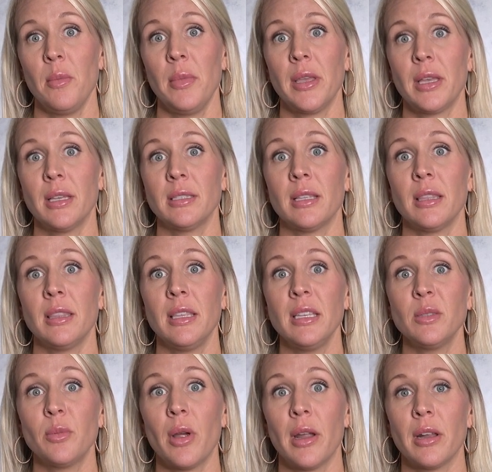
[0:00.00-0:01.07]
because
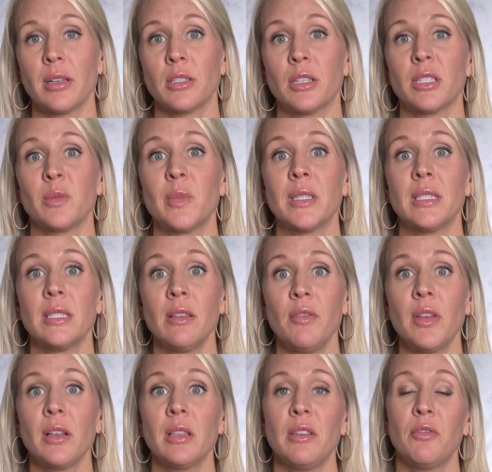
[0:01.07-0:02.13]
these products are
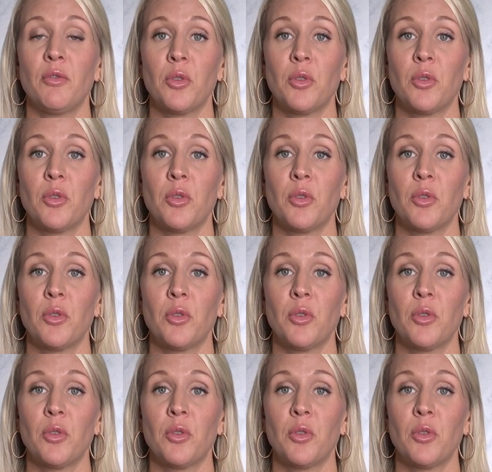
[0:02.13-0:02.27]
specifically